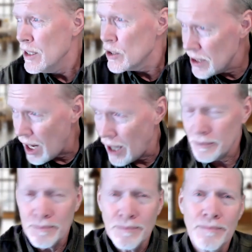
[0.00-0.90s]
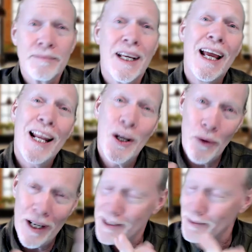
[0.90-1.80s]
So
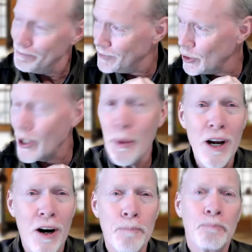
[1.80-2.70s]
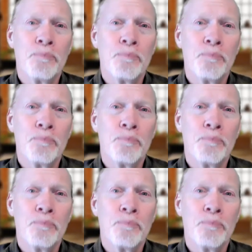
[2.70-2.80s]
anyways, so here we are.